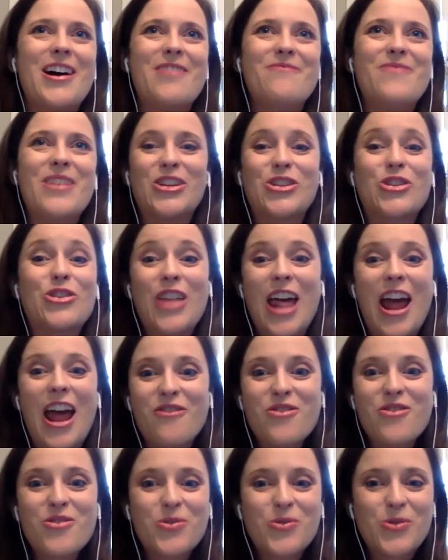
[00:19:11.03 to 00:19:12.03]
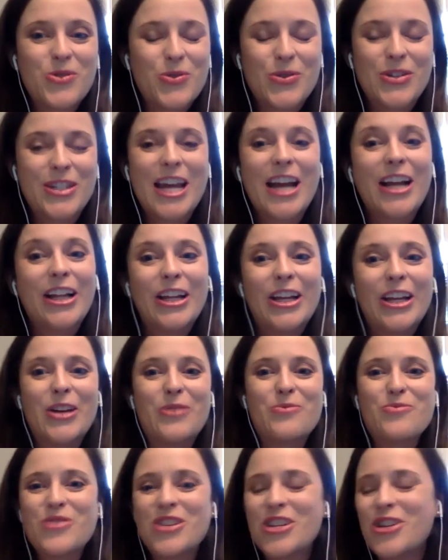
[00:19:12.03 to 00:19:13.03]
make sure that everyone was recycling
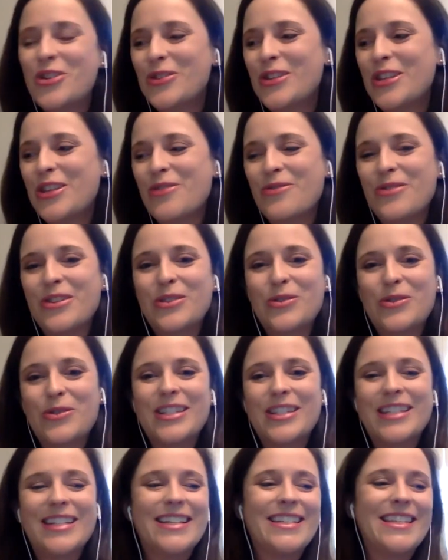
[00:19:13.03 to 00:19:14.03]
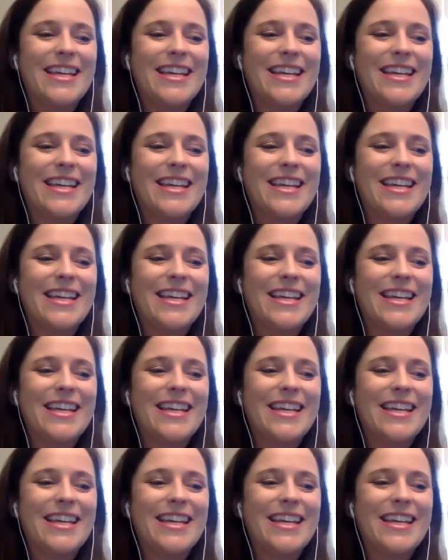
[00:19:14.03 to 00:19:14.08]
and reusing their resources.